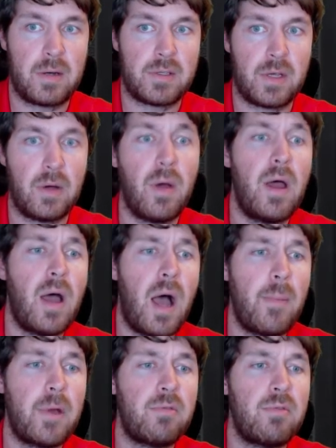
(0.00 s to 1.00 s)
So
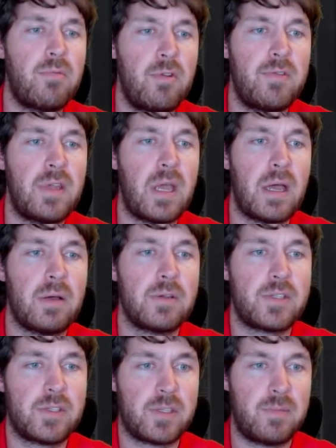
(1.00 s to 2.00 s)
I'm going to remove the
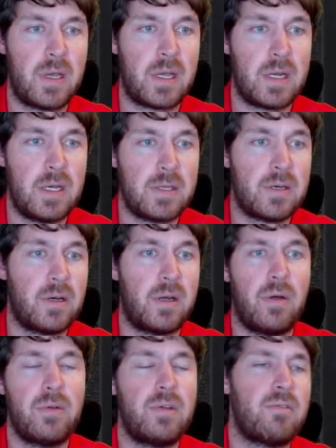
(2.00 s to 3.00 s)
L's just to make it easier and
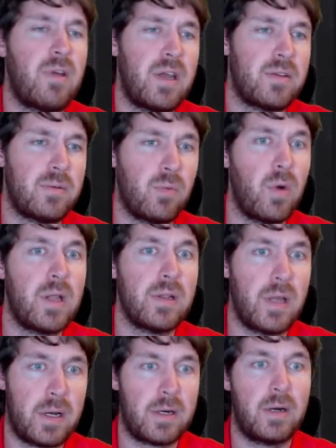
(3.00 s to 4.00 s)
only write one
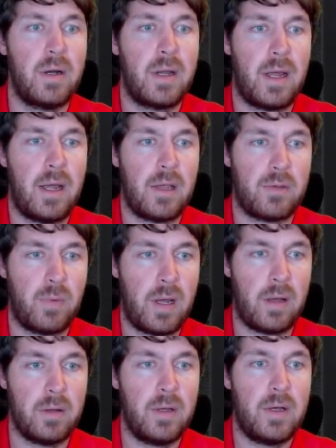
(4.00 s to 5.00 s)
letter as
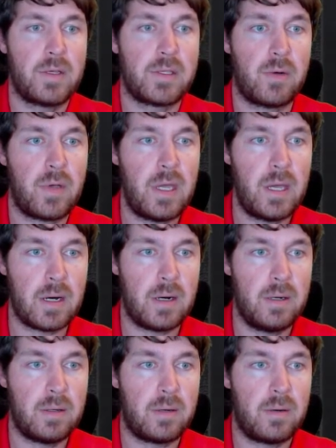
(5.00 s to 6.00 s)
well. So
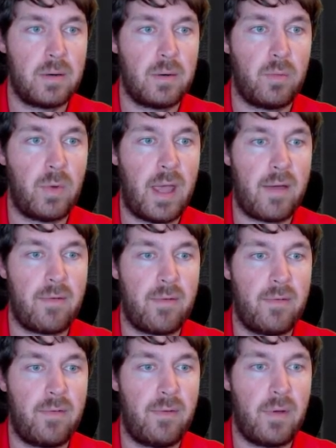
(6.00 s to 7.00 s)
here we have
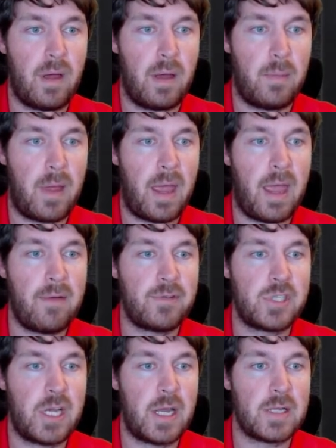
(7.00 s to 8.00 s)
a half
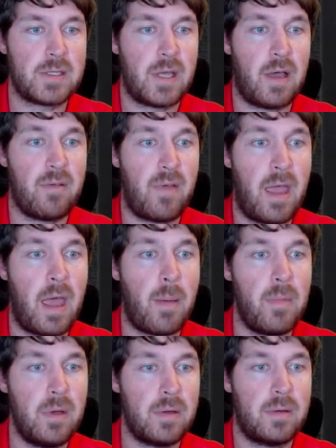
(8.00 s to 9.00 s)
chance of
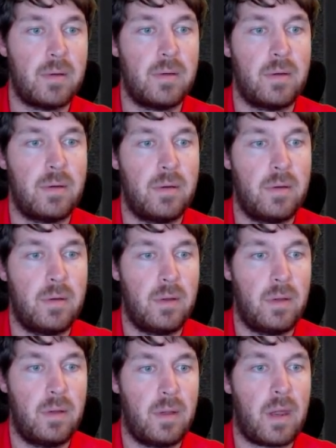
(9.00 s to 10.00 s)
M
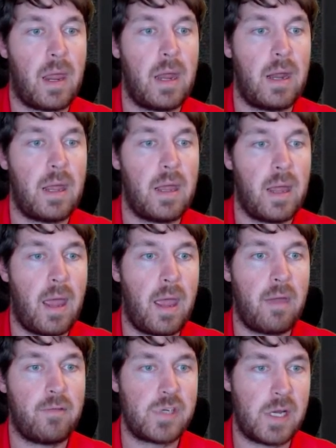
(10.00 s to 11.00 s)
and a
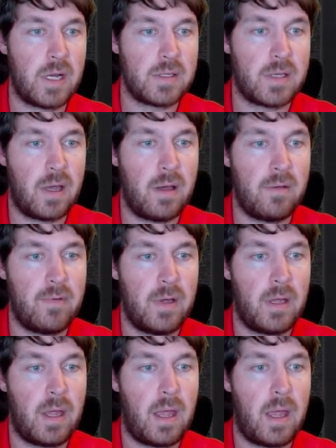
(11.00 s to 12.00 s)
half chance of
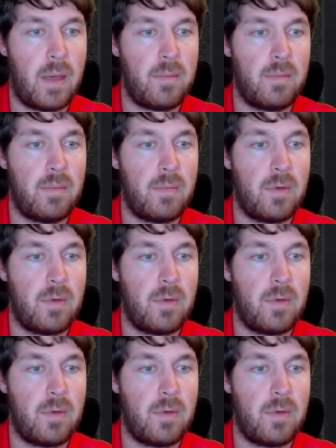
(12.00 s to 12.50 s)
MN.